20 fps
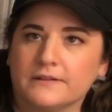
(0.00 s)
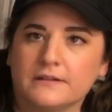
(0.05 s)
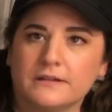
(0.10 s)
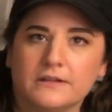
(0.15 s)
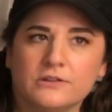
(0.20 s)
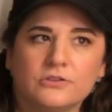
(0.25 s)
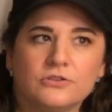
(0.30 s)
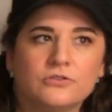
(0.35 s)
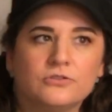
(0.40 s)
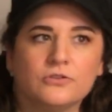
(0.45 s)
can
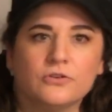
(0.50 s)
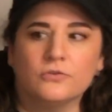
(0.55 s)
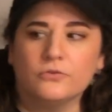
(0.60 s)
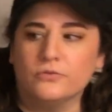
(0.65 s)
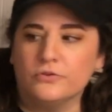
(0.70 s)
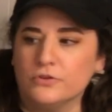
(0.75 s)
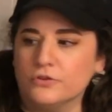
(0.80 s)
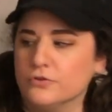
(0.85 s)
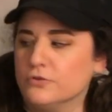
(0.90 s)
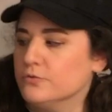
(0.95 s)
I show
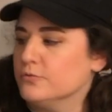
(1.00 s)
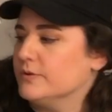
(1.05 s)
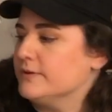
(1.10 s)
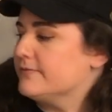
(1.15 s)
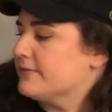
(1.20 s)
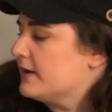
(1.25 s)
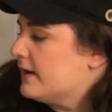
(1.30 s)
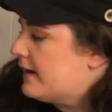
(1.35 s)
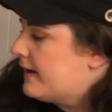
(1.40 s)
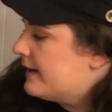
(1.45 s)
you?
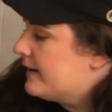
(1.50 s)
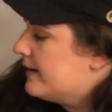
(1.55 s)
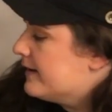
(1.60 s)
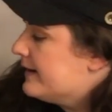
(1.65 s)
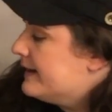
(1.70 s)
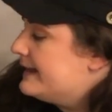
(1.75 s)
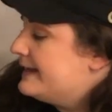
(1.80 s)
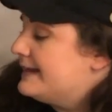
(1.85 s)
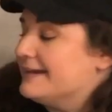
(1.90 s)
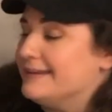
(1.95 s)
We've got our
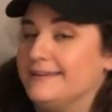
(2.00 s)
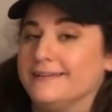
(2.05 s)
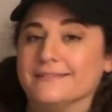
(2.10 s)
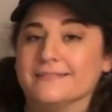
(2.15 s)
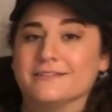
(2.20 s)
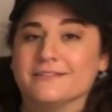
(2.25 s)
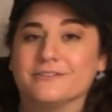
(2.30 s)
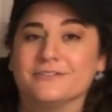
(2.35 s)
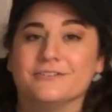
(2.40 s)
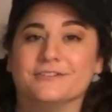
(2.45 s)
handy
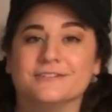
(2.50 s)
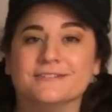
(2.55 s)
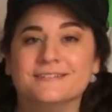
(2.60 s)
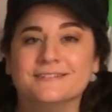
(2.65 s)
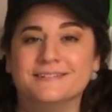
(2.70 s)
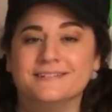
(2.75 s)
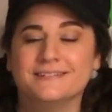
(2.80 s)
little